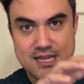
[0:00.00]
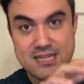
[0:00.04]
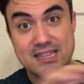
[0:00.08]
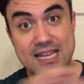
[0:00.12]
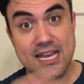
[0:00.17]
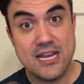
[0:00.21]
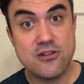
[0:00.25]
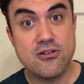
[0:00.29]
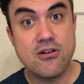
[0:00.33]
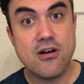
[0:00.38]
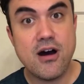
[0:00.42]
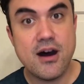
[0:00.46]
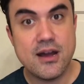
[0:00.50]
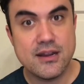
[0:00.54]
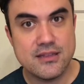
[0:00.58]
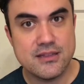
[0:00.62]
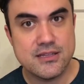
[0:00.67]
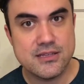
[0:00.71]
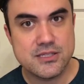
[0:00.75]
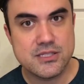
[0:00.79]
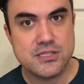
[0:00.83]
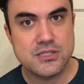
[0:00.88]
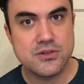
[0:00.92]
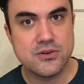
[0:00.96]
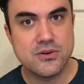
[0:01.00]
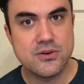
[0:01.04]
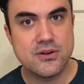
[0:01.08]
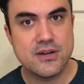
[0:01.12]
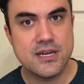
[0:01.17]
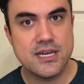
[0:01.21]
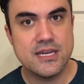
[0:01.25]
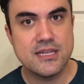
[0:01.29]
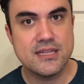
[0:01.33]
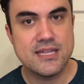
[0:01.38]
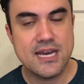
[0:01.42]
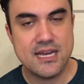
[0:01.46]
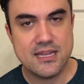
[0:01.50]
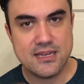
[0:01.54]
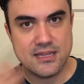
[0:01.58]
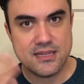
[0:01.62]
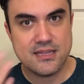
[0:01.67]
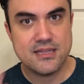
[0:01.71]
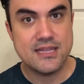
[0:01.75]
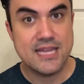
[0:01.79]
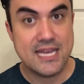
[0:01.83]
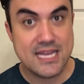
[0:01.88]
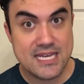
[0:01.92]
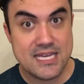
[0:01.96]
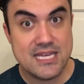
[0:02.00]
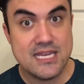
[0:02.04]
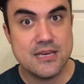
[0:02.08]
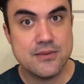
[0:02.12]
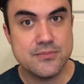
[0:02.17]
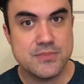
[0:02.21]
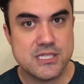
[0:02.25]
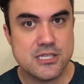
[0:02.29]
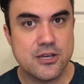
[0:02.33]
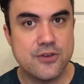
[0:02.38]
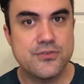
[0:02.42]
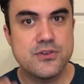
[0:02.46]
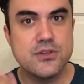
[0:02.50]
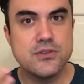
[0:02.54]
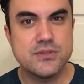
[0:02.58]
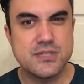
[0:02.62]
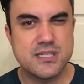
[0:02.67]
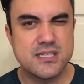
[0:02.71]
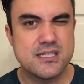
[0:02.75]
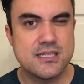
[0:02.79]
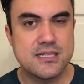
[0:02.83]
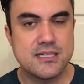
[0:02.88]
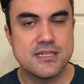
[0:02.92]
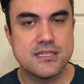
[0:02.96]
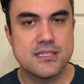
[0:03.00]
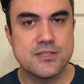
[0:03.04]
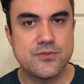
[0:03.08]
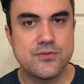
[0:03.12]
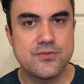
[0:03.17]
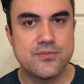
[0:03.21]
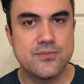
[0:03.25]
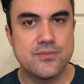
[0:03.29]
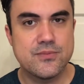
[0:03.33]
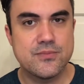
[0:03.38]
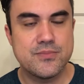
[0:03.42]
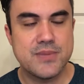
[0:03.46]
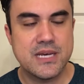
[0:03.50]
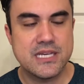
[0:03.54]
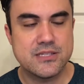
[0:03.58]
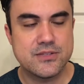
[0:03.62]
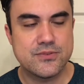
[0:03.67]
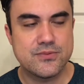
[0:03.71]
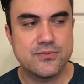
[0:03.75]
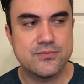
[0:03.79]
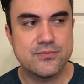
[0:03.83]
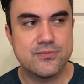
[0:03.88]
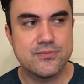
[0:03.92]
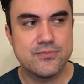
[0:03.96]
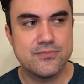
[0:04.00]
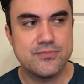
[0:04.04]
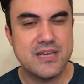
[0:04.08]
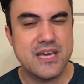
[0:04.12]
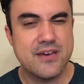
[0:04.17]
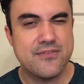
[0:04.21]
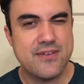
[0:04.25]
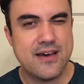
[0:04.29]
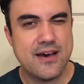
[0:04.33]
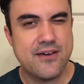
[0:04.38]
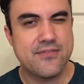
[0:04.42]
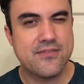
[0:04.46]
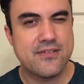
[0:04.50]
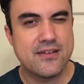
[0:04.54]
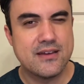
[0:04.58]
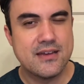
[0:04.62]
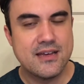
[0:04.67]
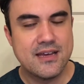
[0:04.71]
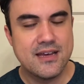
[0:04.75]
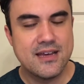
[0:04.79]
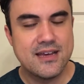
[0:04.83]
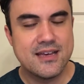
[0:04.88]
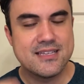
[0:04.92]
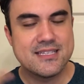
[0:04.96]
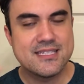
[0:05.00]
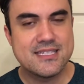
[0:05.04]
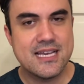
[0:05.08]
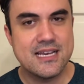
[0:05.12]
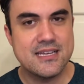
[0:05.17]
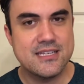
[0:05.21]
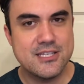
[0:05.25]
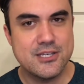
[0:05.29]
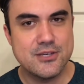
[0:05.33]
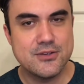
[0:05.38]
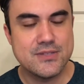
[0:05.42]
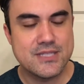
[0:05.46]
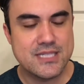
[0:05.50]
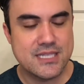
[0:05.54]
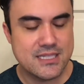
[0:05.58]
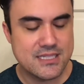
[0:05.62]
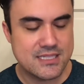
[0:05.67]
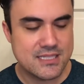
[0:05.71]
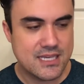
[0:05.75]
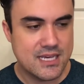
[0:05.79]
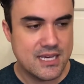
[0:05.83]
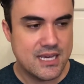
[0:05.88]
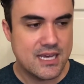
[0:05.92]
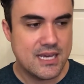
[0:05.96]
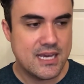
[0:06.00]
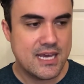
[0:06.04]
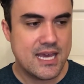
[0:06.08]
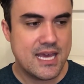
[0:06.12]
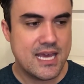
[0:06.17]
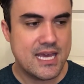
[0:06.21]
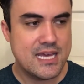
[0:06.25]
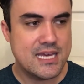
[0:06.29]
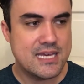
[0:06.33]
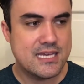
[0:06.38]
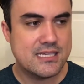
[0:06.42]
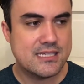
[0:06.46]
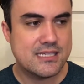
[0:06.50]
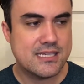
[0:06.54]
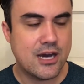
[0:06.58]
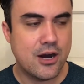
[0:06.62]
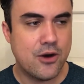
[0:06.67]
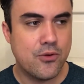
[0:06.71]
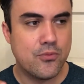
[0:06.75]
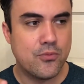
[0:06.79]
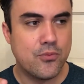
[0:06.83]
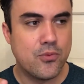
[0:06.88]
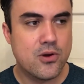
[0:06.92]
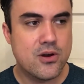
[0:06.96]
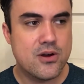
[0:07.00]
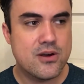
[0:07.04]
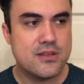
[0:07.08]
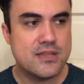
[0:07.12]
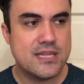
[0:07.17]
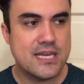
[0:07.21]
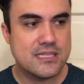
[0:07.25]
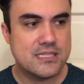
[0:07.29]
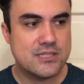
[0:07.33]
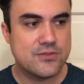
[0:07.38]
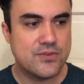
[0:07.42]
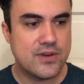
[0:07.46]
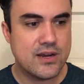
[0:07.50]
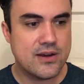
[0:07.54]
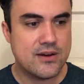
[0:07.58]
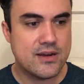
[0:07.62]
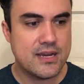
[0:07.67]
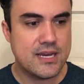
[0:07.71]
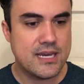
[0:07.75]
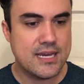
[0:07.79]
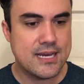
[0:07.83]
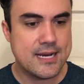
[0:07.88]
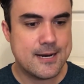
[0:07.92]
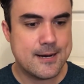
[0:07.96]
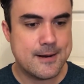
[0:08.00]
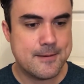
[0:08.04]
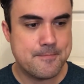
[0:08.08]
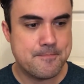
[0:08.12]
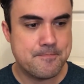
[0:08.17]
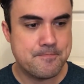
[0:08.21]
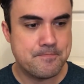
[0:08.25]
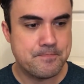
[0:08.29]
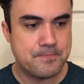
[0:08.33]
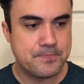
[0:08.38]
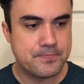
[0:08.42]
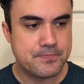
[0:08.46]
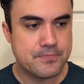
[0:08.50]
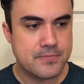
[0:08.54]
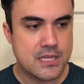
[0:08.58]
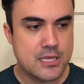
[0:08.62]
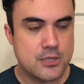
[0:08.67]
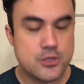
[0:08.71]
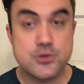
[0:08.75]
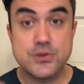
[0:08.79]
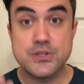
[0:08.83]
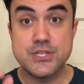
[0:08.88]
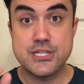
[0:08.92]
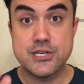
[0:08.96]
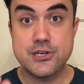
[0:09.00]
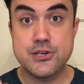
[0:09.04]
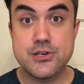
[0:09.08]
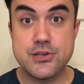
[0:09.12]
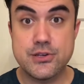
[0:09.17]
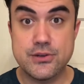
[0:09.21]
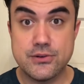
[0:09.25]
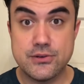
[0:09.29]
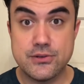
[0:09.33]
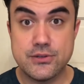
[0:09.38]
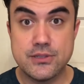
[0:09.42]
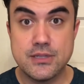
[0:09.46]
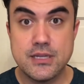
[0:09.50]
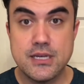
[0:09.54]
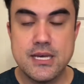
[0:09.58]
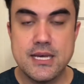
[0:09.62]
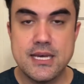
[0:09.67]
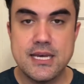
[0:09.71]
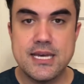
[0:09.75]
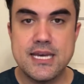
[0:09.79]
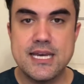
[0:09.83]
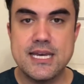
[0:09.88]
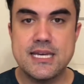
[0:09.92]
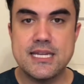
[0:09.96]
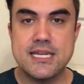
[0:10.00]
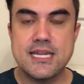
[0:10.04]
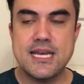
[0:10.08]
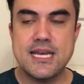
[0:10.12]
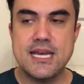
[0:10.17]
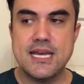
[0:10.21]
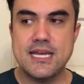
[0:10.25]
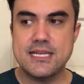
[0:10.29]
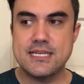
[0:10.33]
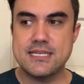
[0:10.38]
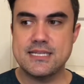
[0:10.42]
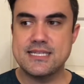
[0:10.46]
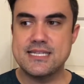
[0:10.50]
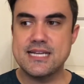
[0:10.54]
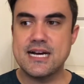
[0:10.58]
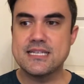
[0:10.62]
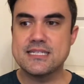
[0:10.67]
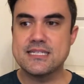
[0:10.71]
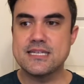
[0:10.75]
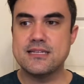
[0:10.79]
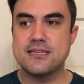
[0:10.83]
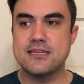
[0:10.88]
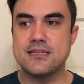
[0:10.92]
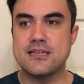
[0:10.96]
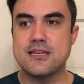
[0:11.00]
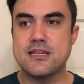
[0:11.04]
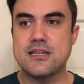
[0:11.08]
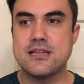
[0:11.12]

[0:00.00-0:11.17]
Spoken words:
later on in the story that he himself uses and his best BFF set uses is a word that's very traditional. It doesn't